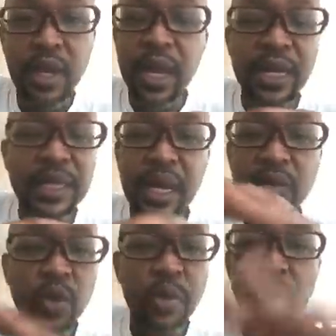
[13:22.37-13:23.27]

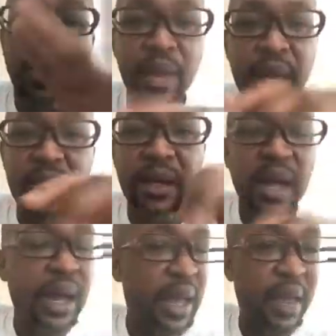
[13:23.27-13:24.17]
anytime women or men
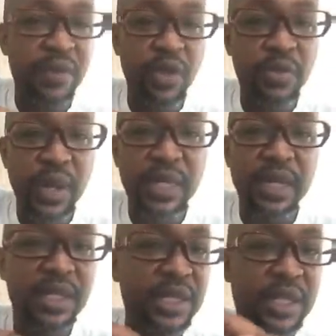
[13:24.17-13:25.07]
are having to buy
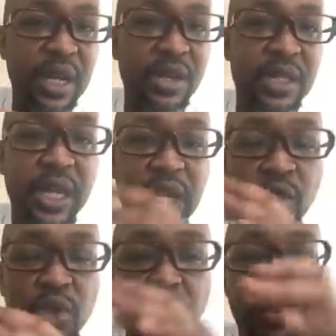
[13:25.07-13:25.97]
sanitary towels, they
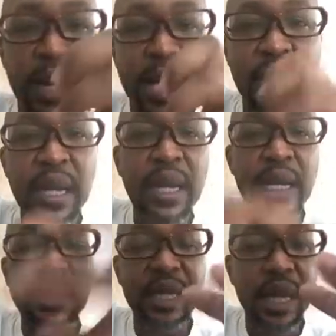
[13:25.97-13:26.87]
can also buy,
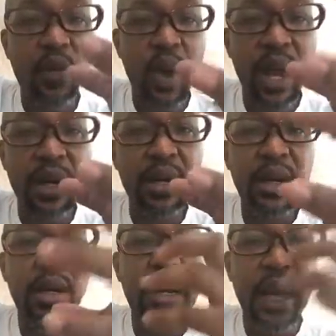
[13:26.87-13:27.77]
let's say, like one
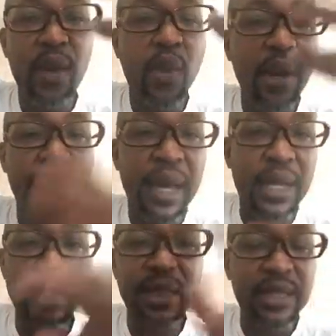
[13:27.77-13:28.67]

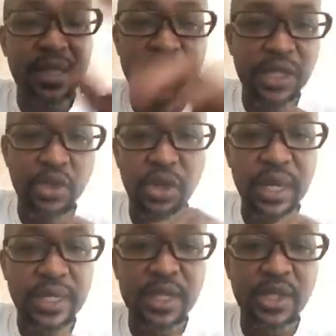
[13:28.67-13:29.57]
packet and just
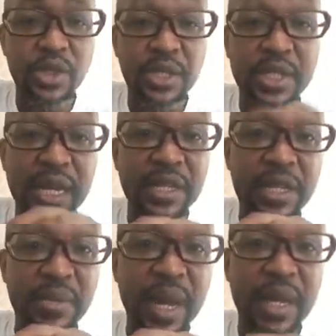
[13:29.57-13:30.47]
donate it into a
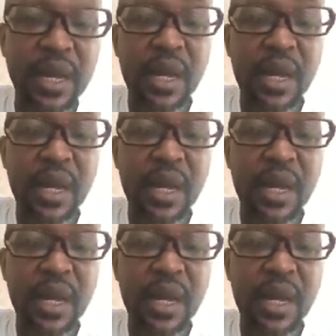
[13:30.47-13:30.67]
sanitary bank.